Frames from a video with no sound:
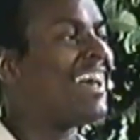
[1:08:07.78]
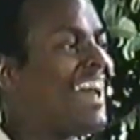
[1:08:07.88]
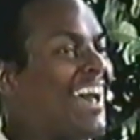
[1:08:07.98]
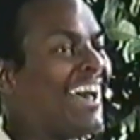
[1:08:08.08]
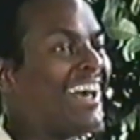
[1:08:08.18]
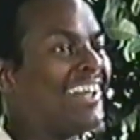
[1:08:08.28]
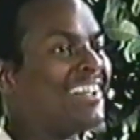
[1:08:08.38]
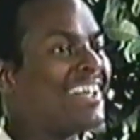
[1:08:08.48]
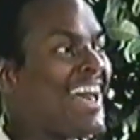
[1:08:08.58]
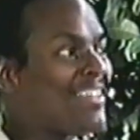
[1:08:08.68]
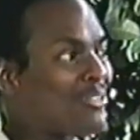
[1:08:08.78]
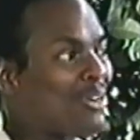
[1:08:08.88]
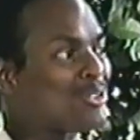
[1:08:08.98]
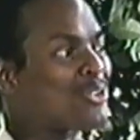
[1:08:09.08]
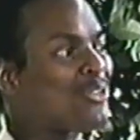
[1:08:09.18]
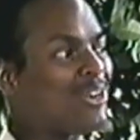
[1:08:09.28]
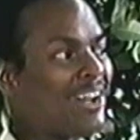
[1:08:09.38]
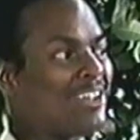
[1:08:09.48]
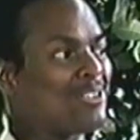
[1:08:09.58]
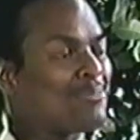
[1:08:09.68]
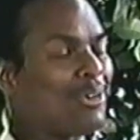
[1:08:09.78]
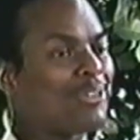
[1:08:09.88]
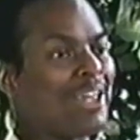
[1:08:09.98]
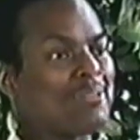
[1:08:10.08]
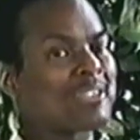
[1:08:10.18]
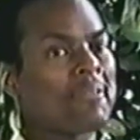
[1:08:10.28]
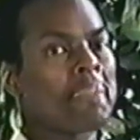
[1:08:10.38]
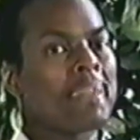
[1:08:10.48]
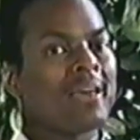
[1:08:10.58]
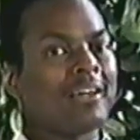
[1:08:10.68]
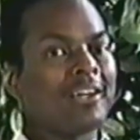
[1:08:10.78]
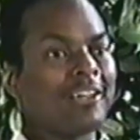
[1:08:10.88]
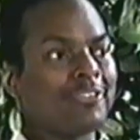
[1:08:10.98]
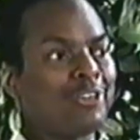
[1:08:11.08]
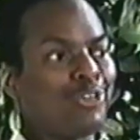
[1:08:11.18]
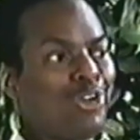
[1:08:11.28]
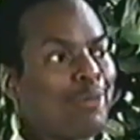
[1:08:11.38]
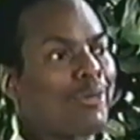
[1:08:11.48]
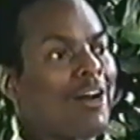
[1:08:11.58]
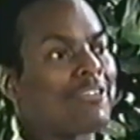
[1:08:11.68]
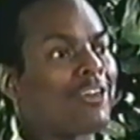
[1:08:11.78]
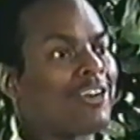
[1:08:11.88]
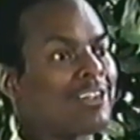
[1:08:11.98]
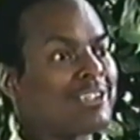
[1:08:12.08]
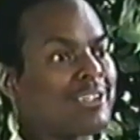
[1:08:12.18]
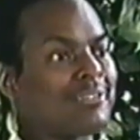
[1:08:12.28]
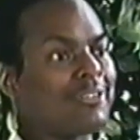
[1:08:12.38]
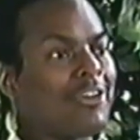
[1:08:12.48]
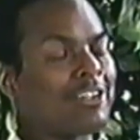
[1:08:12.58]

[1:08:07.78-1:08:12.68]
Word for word: and and the Rose Court. I used both nights, uh, you know, nonprofit mm-hmm.